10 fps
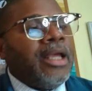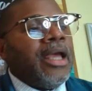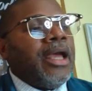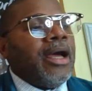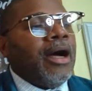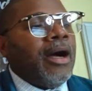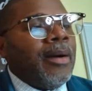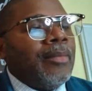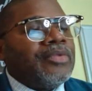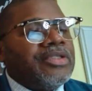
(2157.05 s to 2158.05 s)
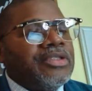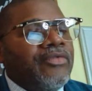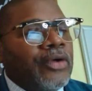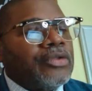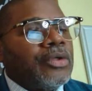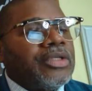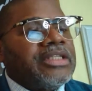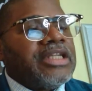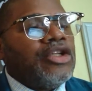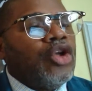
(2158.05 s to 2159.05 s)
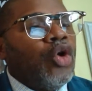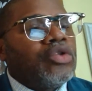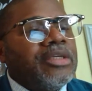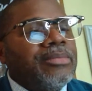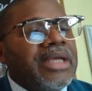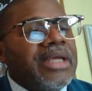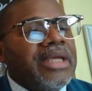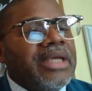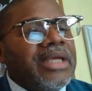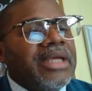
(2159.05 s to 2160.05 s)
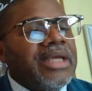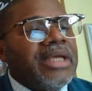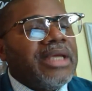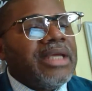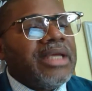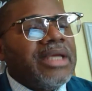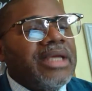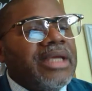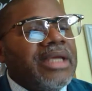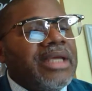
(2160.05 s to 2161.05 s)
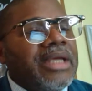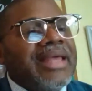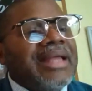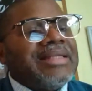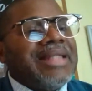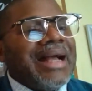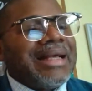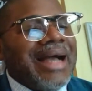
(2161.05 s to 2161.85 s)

um, verse 13 He says, No temptation has overtaken you that is